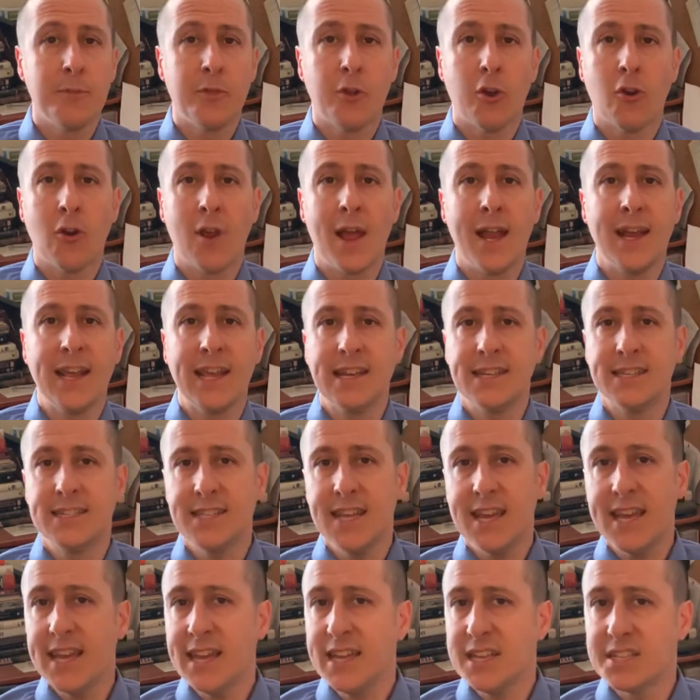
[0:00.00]
there are any
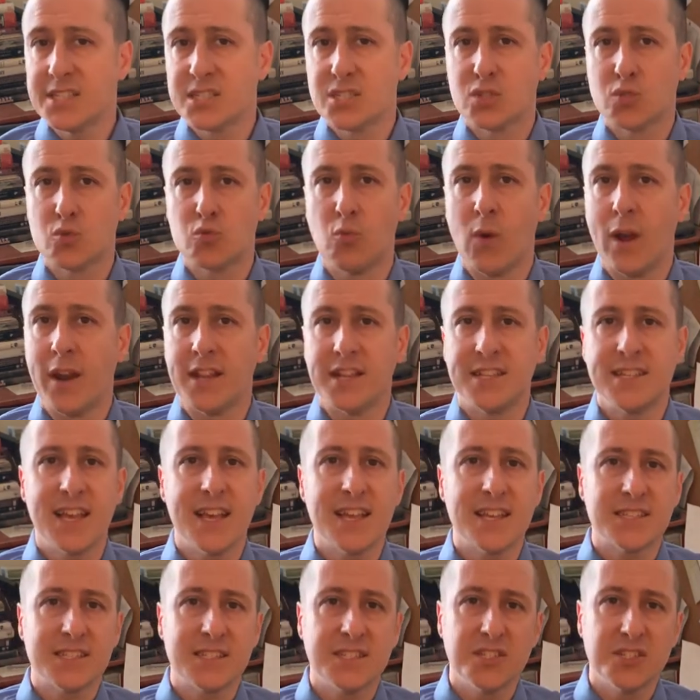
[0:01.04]
dates, when a
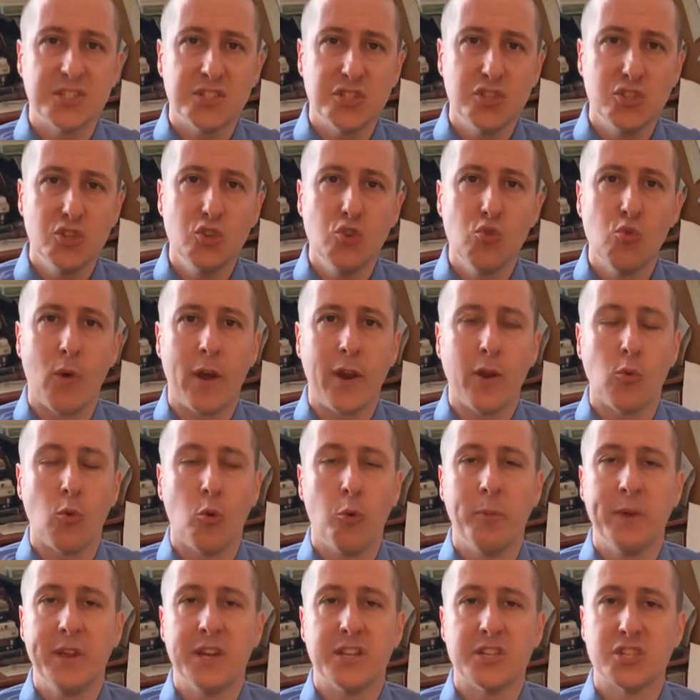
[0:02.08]
test is due, when it will
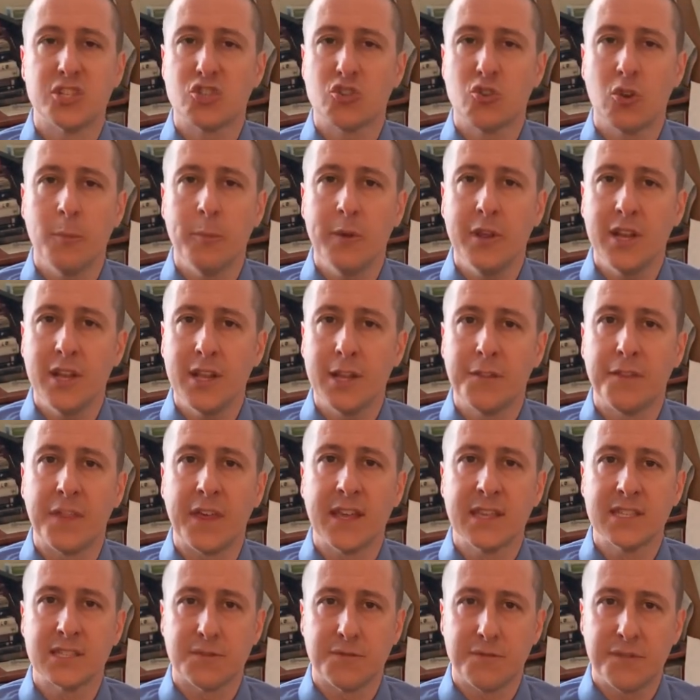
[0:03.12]
be distributed,
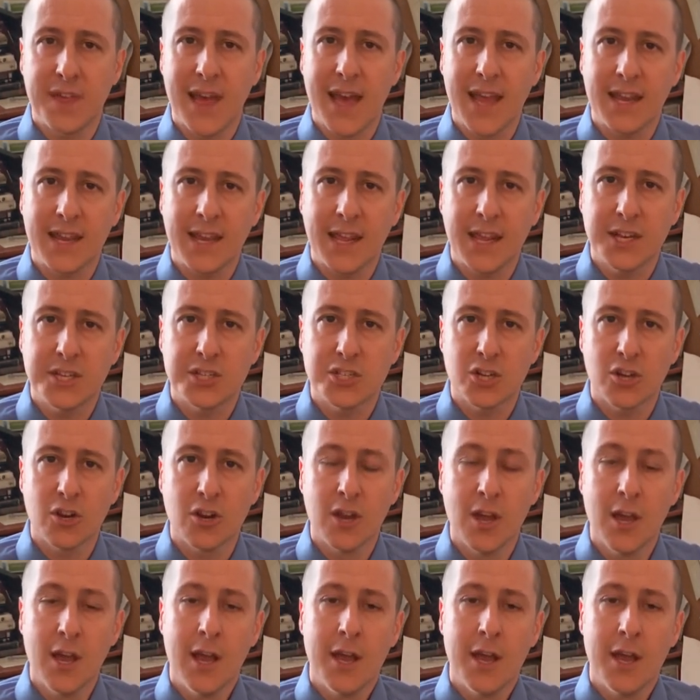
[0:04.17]
things of that nature,